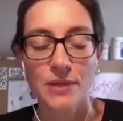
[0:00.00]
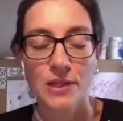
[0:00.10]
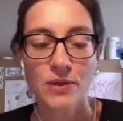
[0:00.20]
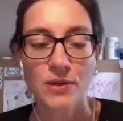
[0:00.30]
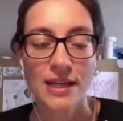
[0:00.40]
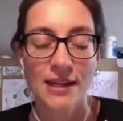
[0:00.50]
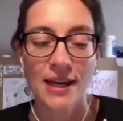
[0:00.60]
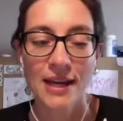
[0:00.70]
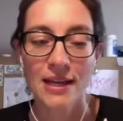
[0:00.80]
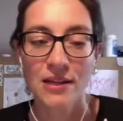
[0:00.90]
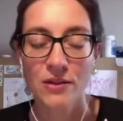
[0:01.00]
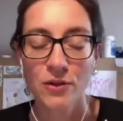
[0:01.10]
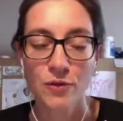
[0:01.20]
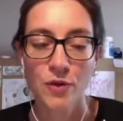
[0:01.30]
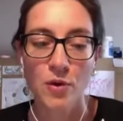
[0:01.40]
When you inhale,
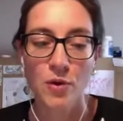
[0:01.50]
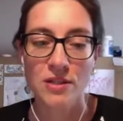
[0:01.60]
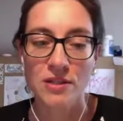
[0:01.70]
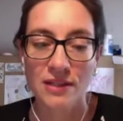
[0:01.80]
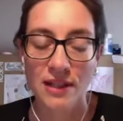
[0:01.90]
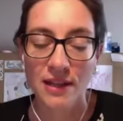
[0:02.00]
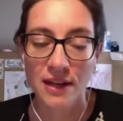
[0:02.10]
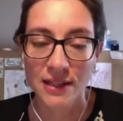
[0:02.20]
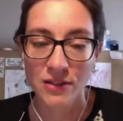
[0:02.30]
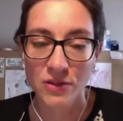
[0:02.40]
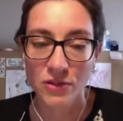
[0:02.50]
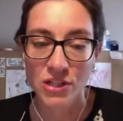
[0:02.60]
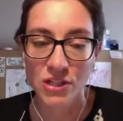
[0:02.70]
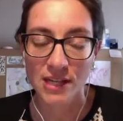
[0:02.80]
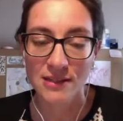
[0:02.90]
you focus on the light in your
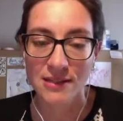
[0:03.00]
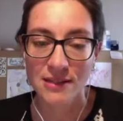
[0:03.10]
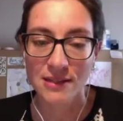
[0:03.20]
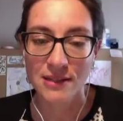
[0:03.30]
chest.